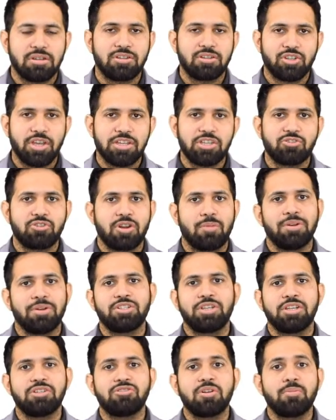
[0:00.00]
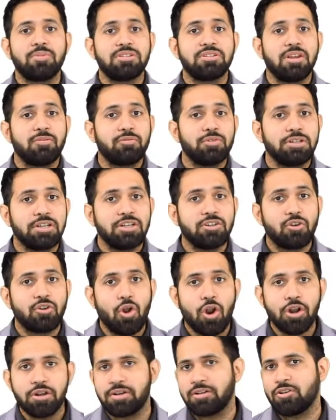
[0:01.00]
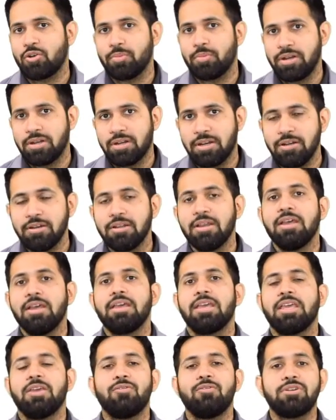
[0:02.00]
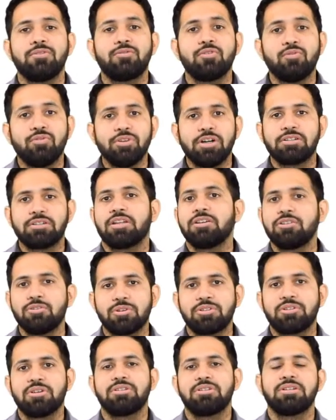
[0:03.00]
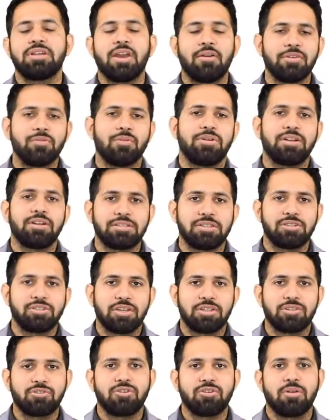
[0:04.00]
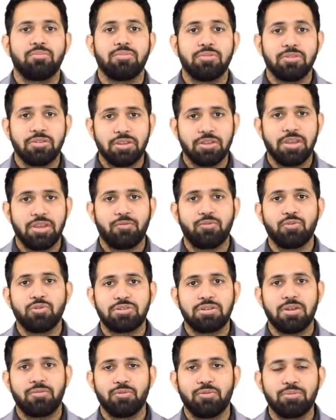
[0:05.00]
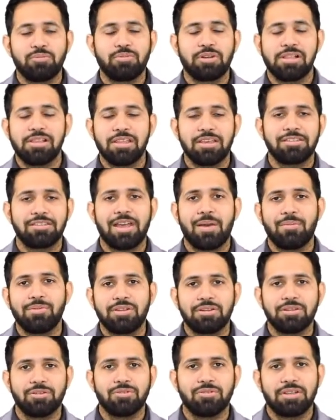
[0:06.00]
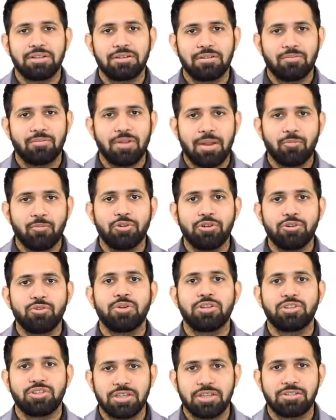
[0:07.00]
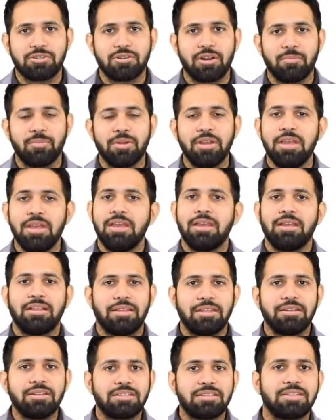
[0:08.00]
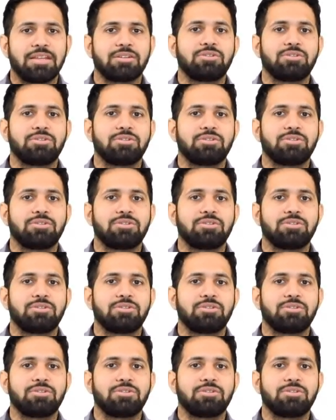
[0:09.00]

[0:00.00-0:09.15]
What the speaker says: chest rub, a chest rub is definitely not recommended. Even if you worked in neurosurgery, everyone does a chest rub. If you tell the examiner, you know, that I'm going to do a chest rub, then this is